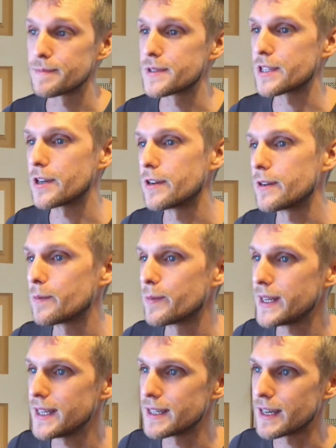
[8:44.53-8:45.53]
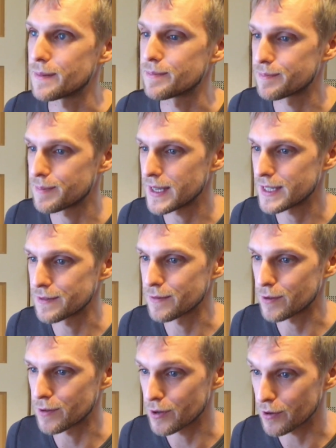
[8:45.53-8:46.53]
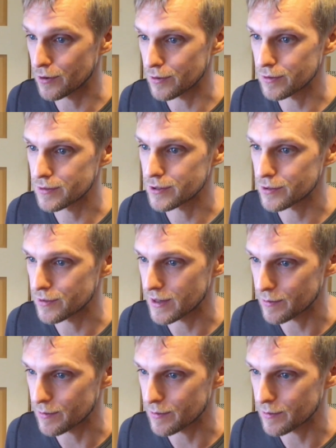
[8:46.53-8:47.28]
So we need a piece of audio to do